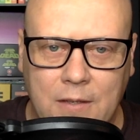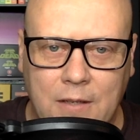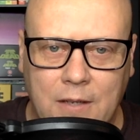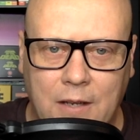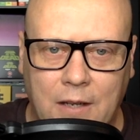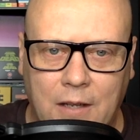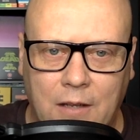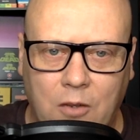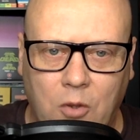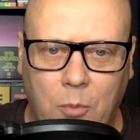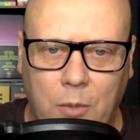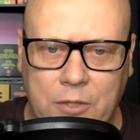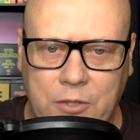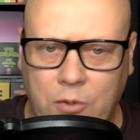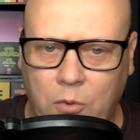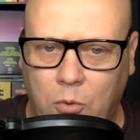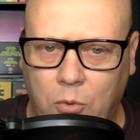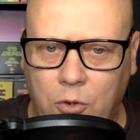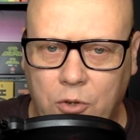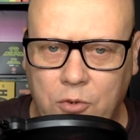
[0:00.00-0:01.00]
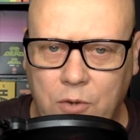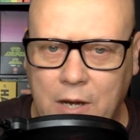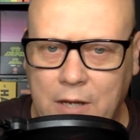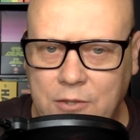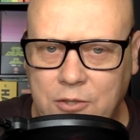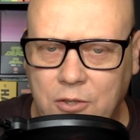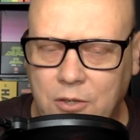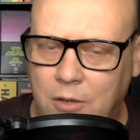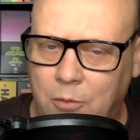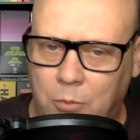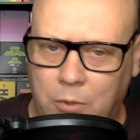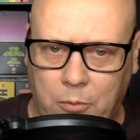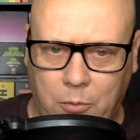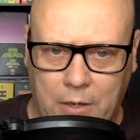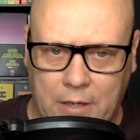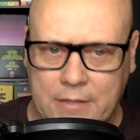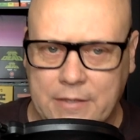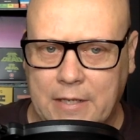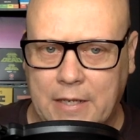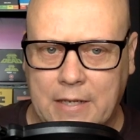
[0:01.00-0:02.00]
Uh, low budget horror director. I really
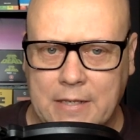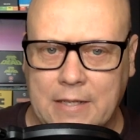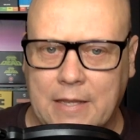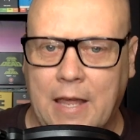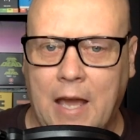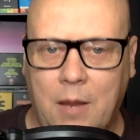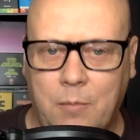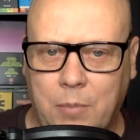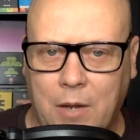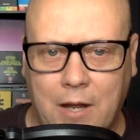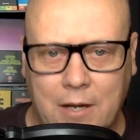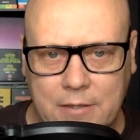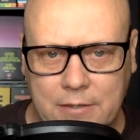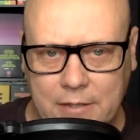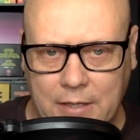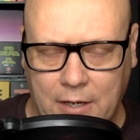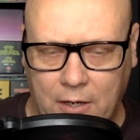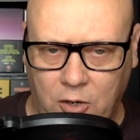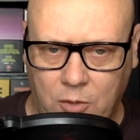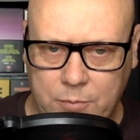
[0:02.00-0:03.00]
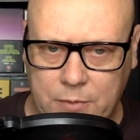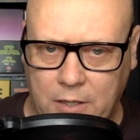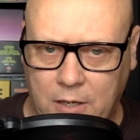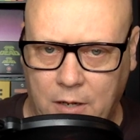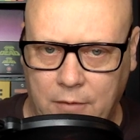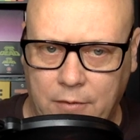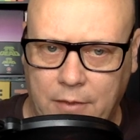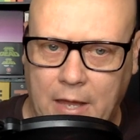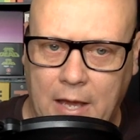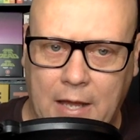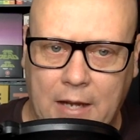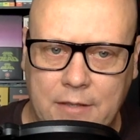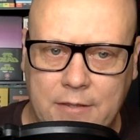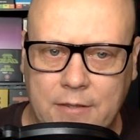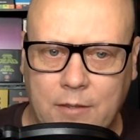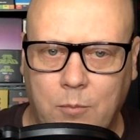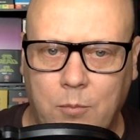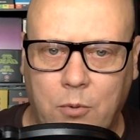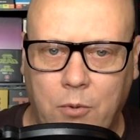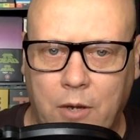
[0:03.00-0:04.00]
want to dig into that box set. I hope to cover that at
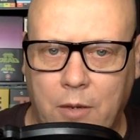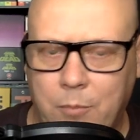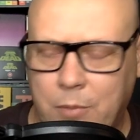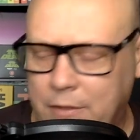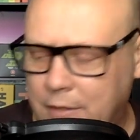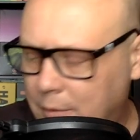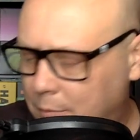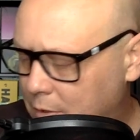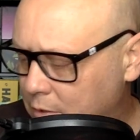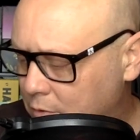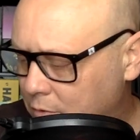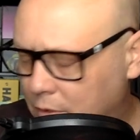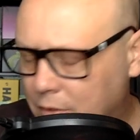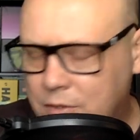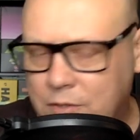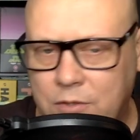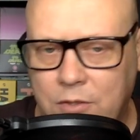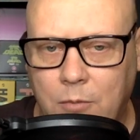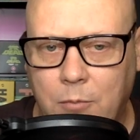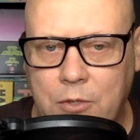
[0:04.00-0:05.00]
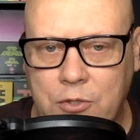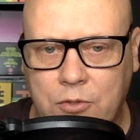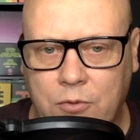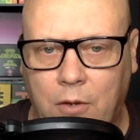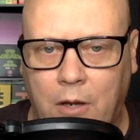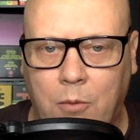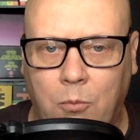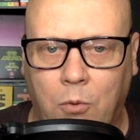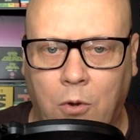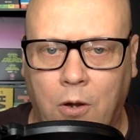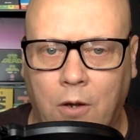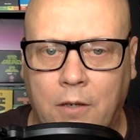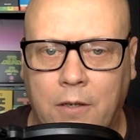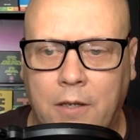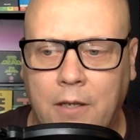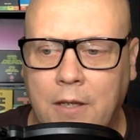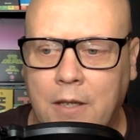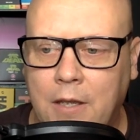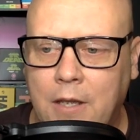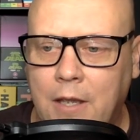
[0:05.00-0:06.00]
some point. But they've been doing so much great work
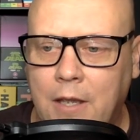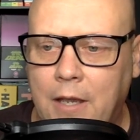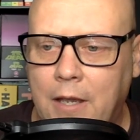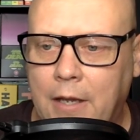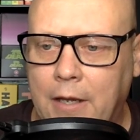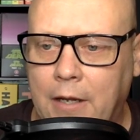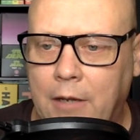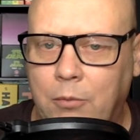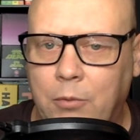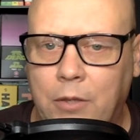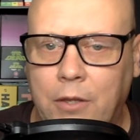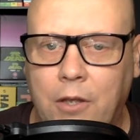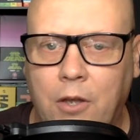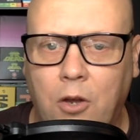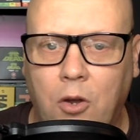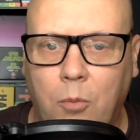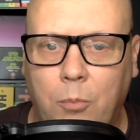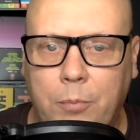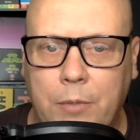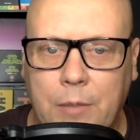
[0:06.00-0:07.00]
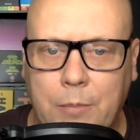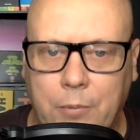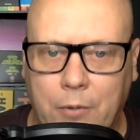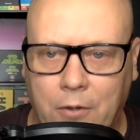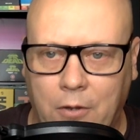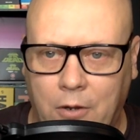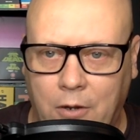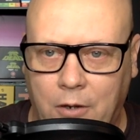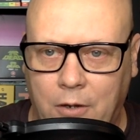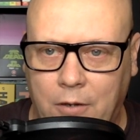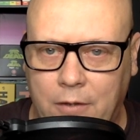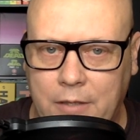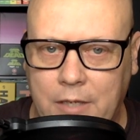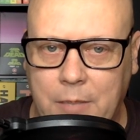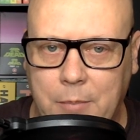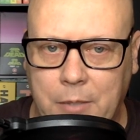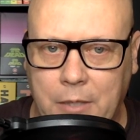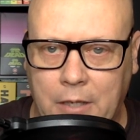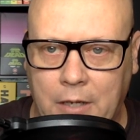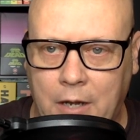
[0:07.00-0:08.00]
and I really hope people are
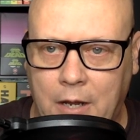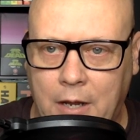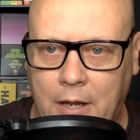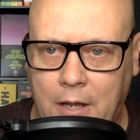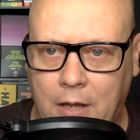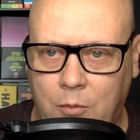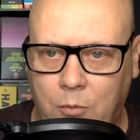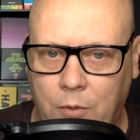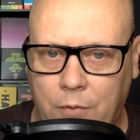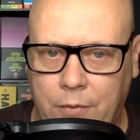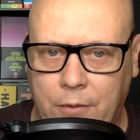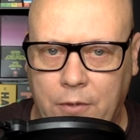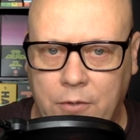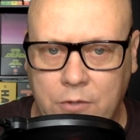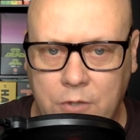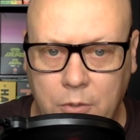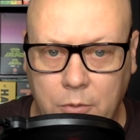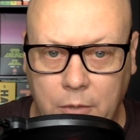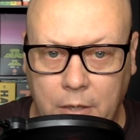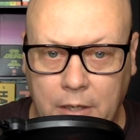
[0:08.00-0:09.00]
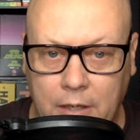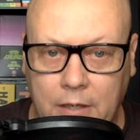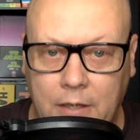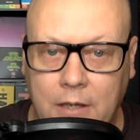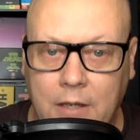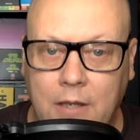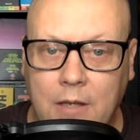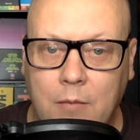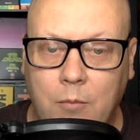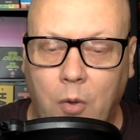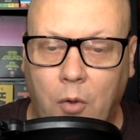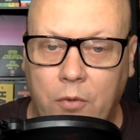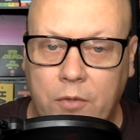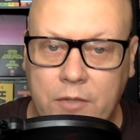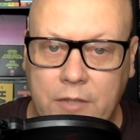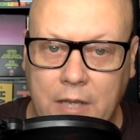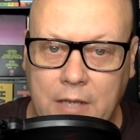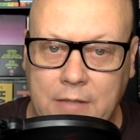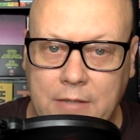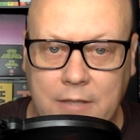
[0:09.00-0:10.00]
keeping an eye on what they're doing, both
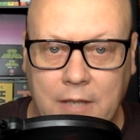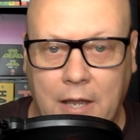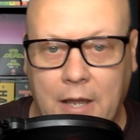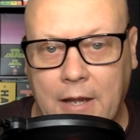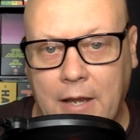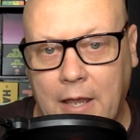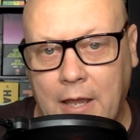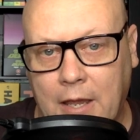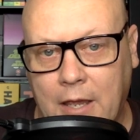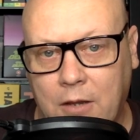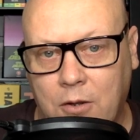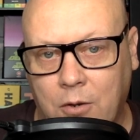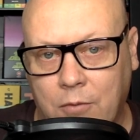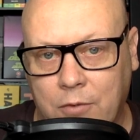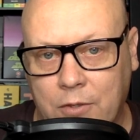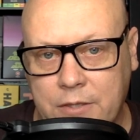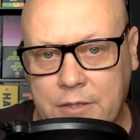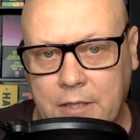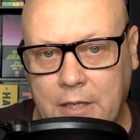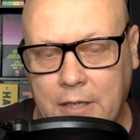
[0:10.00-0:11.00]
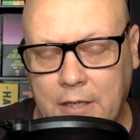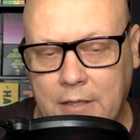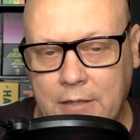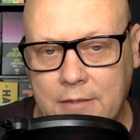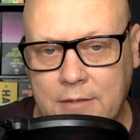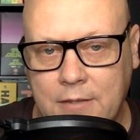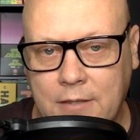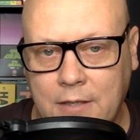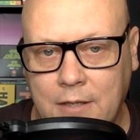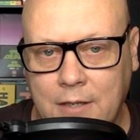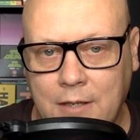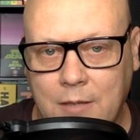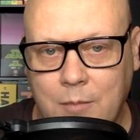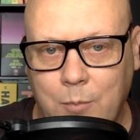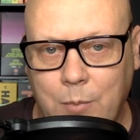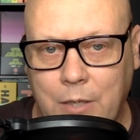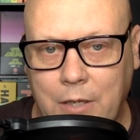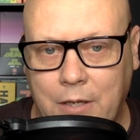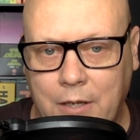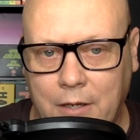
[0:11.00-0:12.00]
stateside and overseas
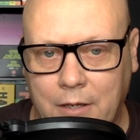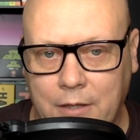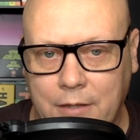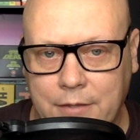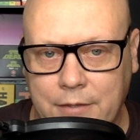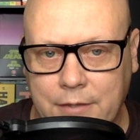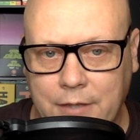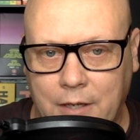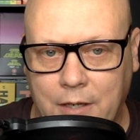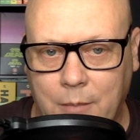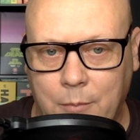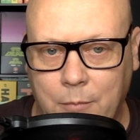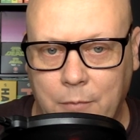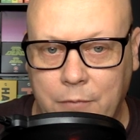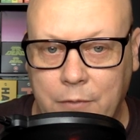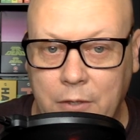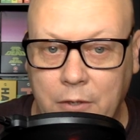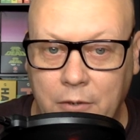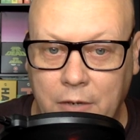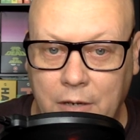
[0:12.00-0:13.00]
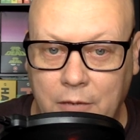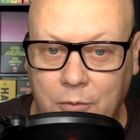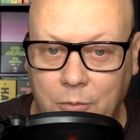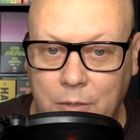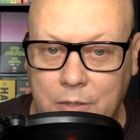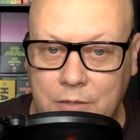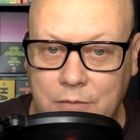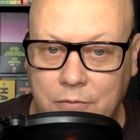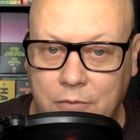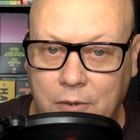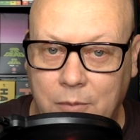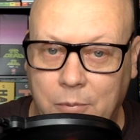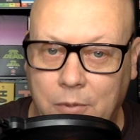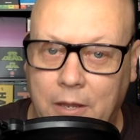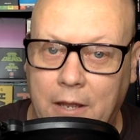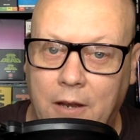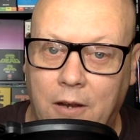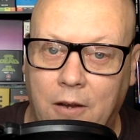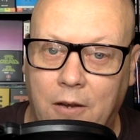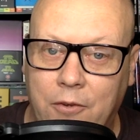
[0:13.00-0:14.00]
because um, if you don't have a region free
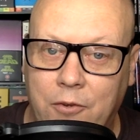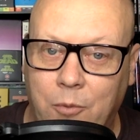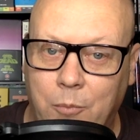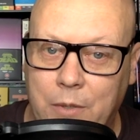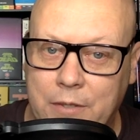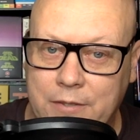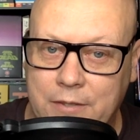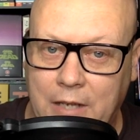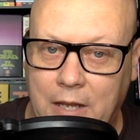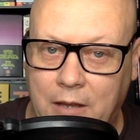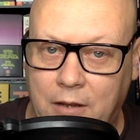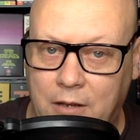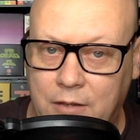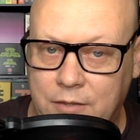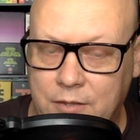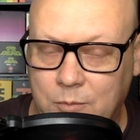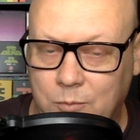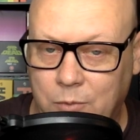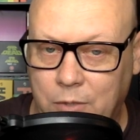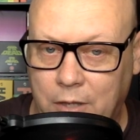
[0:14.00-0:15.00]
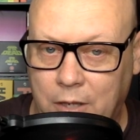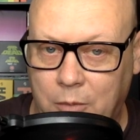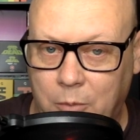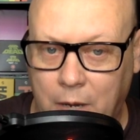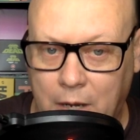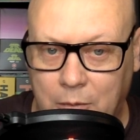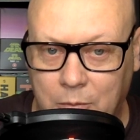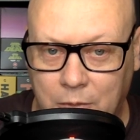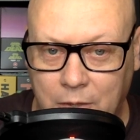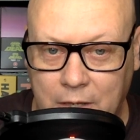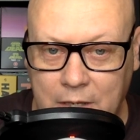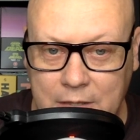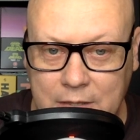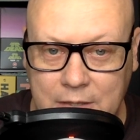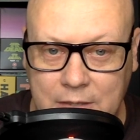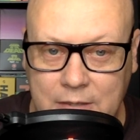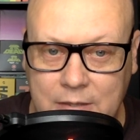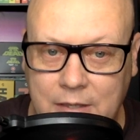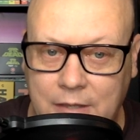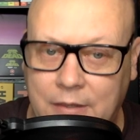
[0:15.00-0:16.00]
player, you're missing out on some really great
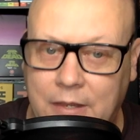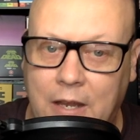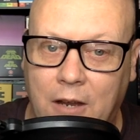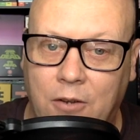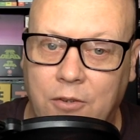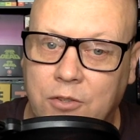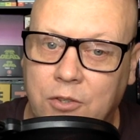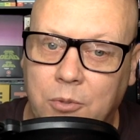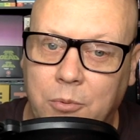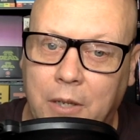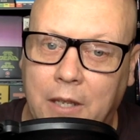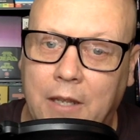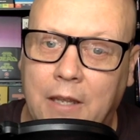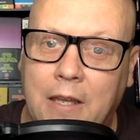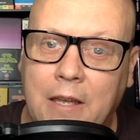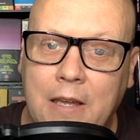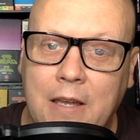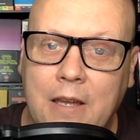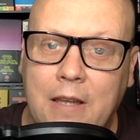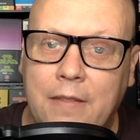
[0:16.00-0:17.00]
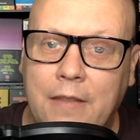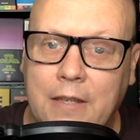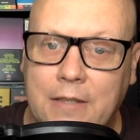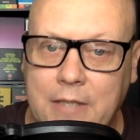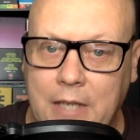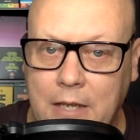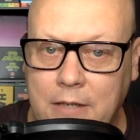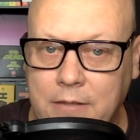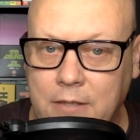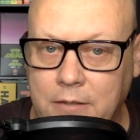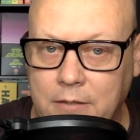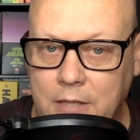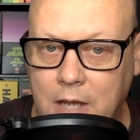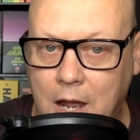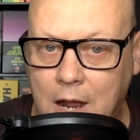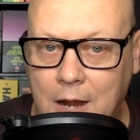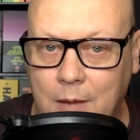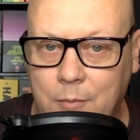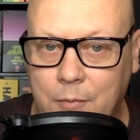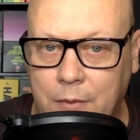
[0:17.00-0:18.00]
releases that they are doing that tend to
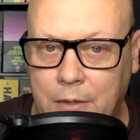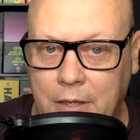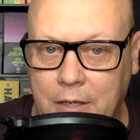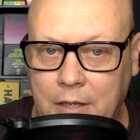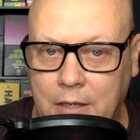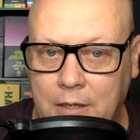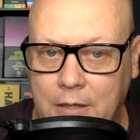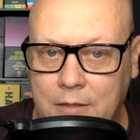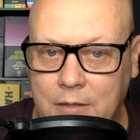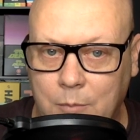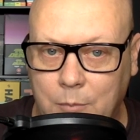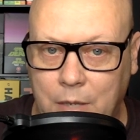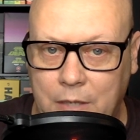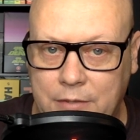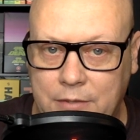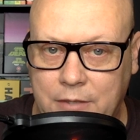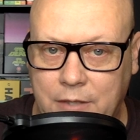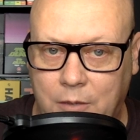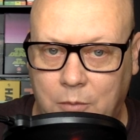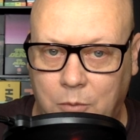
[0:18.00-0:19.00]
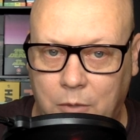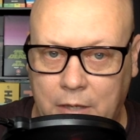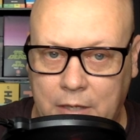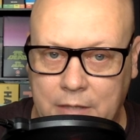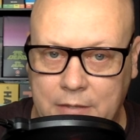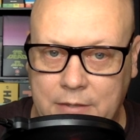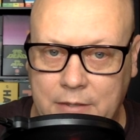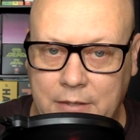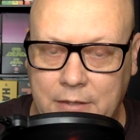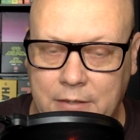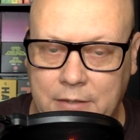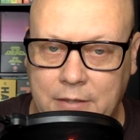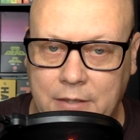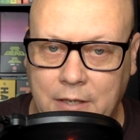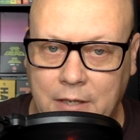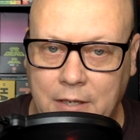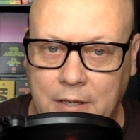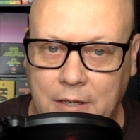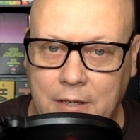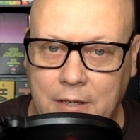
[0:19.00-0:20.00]
top the domestic releases,
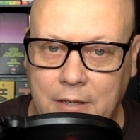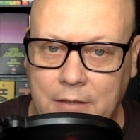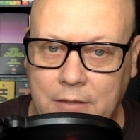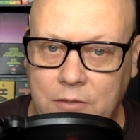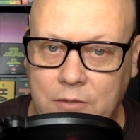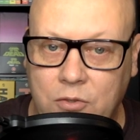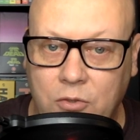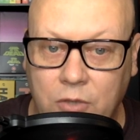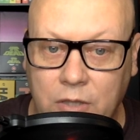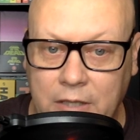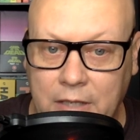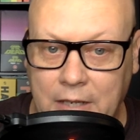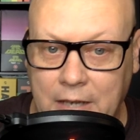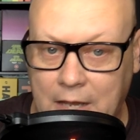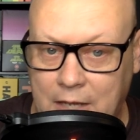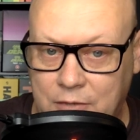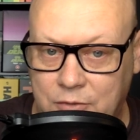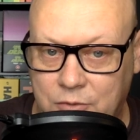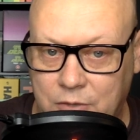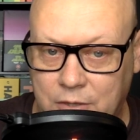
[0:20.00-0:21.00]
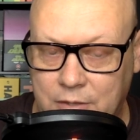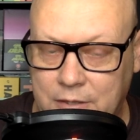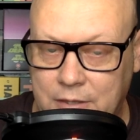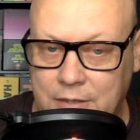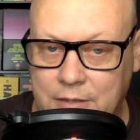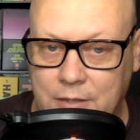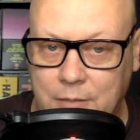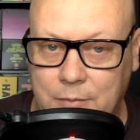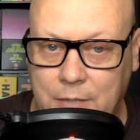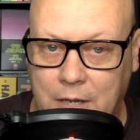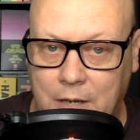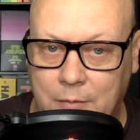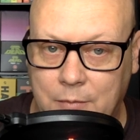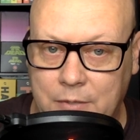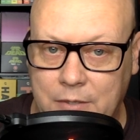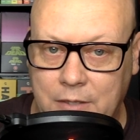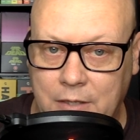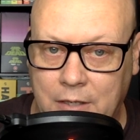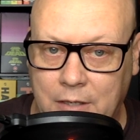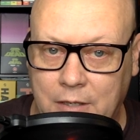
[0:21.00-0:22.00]
certainly in extras and
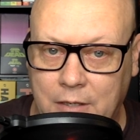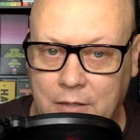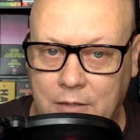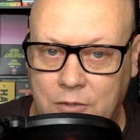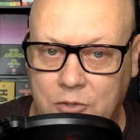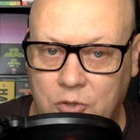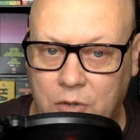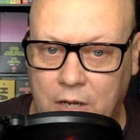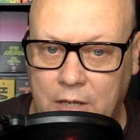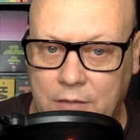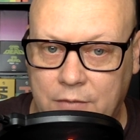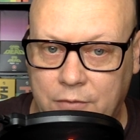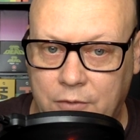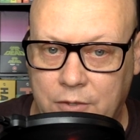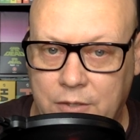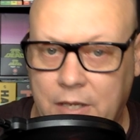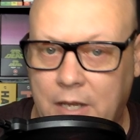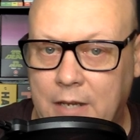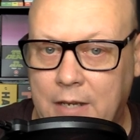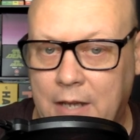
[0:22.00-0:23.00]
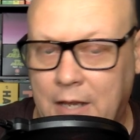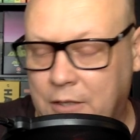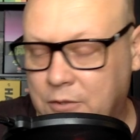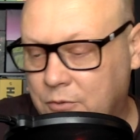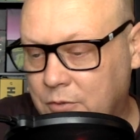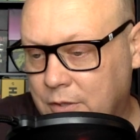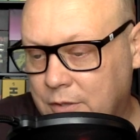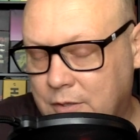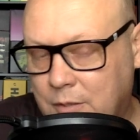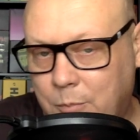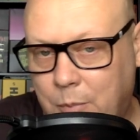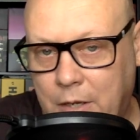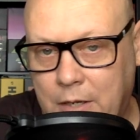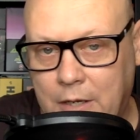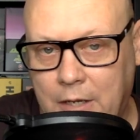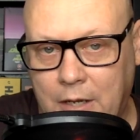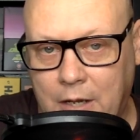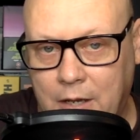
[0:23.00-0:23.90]
sometimes in transfers and extras, depending